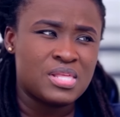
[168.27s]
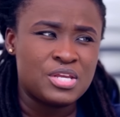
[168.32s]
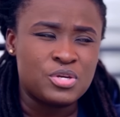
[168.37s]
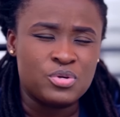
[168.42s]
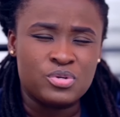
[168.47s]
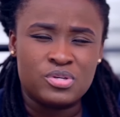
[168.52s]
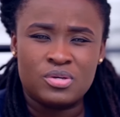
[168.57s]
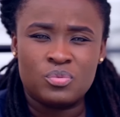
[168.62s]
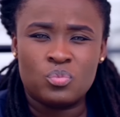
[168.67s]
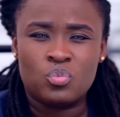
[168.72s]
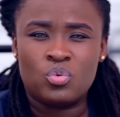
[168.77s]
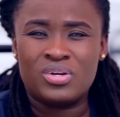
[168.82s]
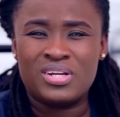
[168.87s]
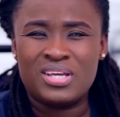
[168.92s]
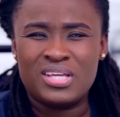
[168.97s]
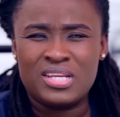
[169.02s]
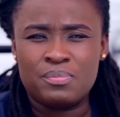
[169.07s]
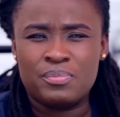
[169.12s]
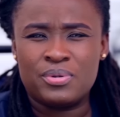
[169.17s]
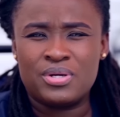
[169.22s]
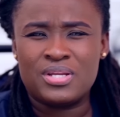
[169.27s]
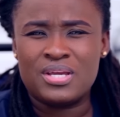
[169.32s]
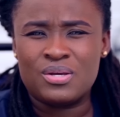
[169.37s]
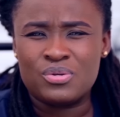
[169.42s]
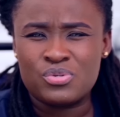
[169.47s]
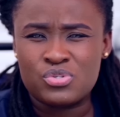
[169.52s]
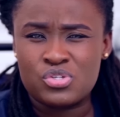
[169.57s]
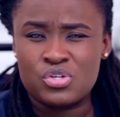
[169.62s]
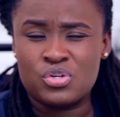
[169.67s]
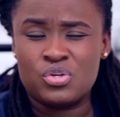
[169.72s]
that you didn't want anybody
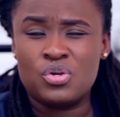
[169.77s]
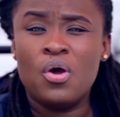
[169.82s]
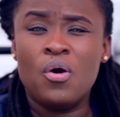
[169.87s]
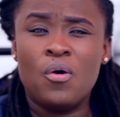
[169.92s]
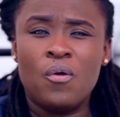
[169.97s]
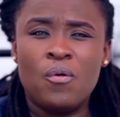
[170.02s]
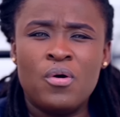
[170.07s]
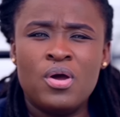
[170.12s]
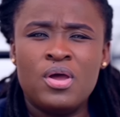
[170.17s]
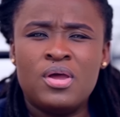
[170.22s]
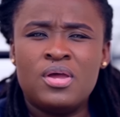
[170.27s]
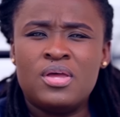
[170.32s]
else to know,